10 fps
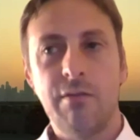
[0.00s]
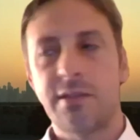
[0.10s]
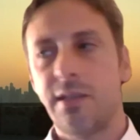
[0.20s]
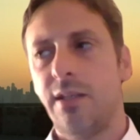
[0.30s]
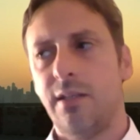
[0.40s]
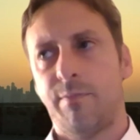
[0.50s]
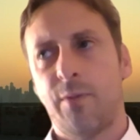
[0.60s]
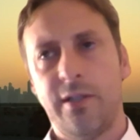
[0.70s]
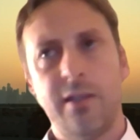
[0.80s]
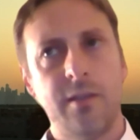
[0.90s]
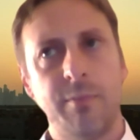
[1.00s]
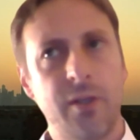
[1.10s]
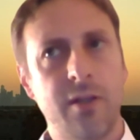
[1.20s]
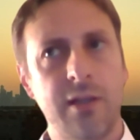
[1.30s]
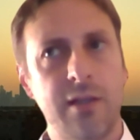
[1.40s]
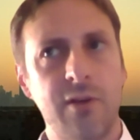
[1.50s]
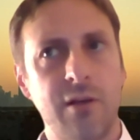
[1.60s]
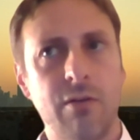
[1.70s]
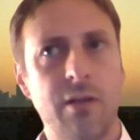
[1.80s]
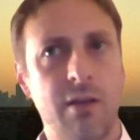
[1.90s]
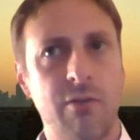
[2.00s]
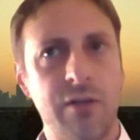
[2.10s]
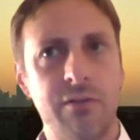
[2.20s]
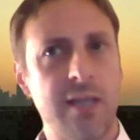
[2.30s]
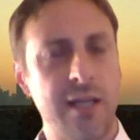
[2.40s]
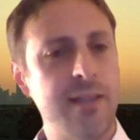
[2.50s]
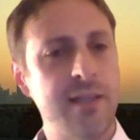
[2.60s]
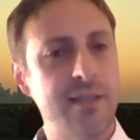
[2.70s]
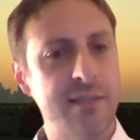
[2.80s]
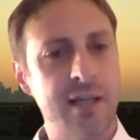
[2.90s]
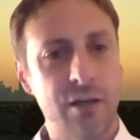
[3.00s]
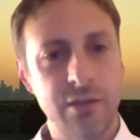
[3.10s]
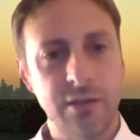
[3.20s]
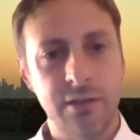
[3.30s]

I would say that's pretty typical that we're looking around 10 years out.